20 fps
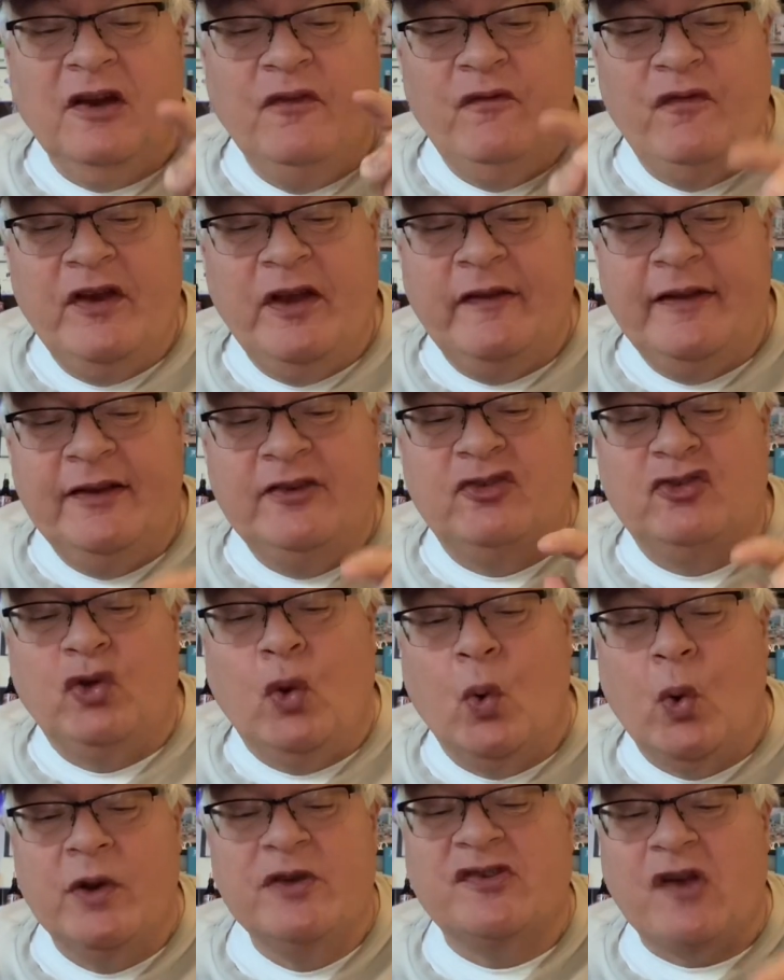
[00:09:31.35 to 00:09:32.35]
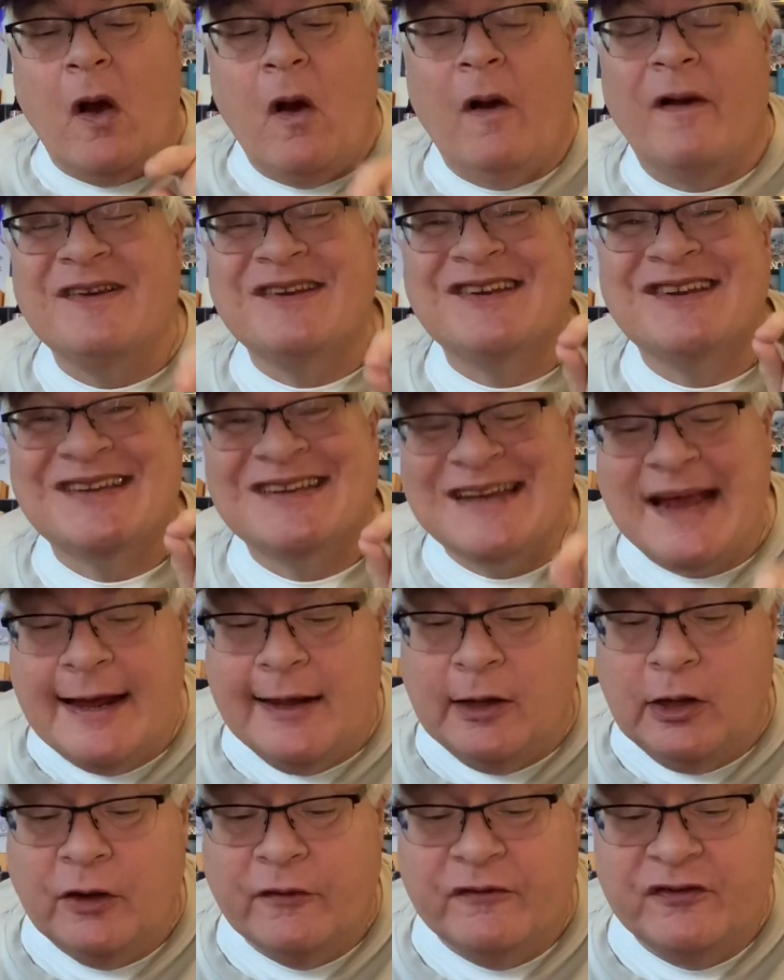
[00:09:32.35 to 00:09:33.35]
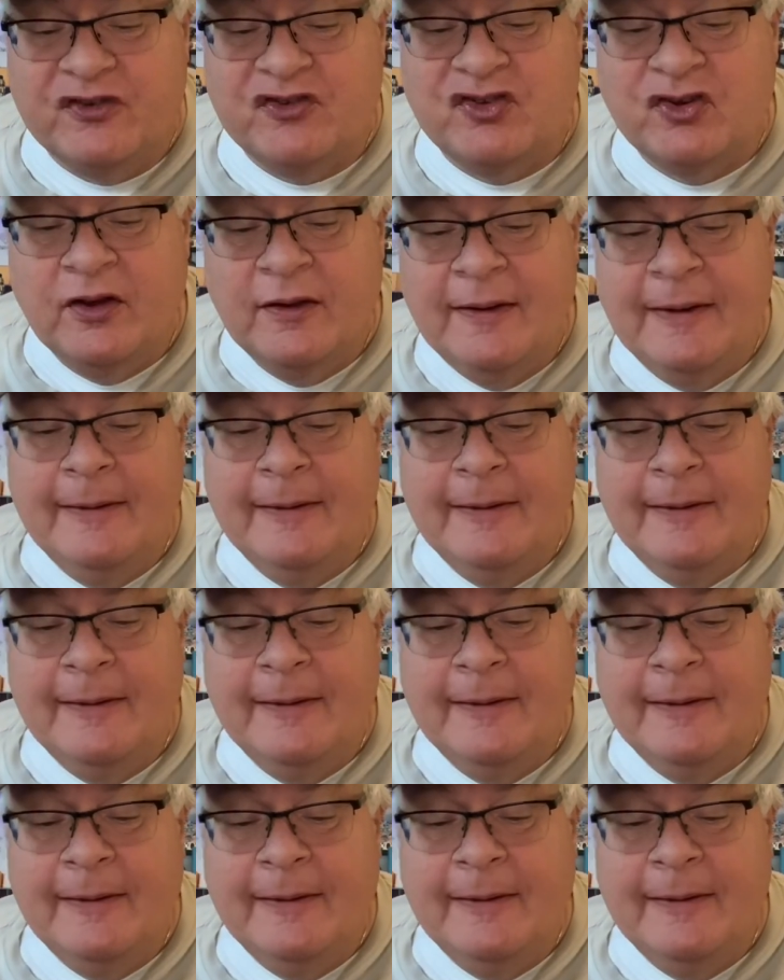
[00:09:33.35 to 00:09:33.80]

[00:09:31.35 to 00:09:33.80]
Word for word: and feelings towards ourselves.